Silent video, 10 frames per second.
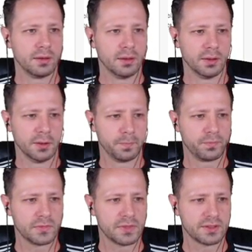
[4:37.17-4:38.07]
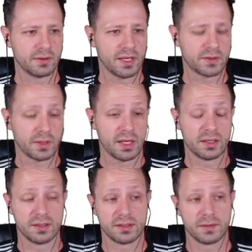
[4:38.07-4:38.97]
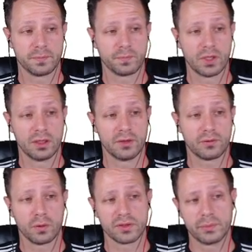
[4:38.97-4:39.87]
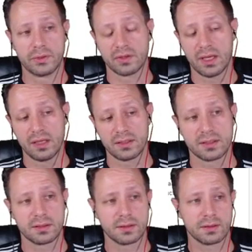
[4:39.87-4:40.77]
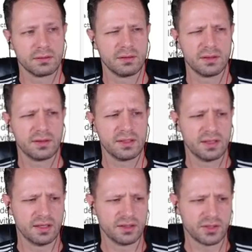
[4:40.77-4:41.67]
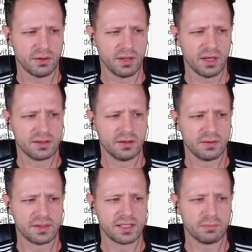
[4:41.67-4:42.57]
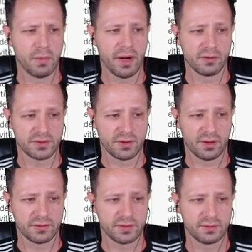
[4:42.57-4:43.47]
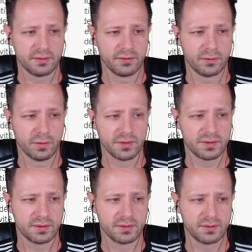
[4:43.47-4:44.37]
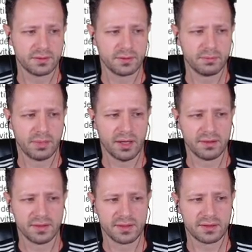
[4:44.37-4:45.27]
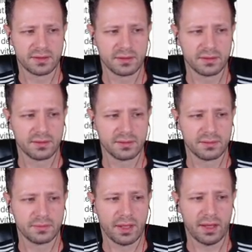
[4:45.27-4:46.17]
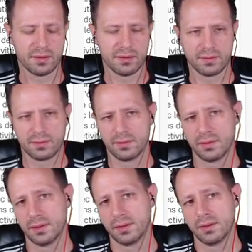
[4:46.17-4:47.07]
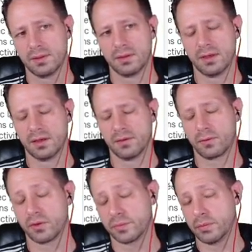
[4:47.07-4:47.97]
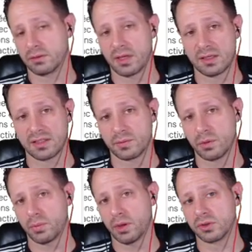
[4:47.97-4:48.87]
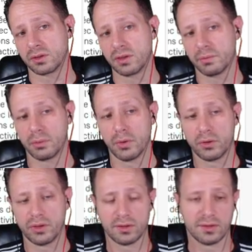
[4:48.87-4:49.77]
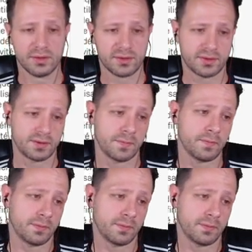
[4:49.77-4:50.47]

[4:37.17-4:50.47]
Um, so that's what that is. And of course, Bill Gates, in case I didn't show that, you know, this is Microsoft, of course, behind this patent. And of course, Bill Gates has been publicly promoting this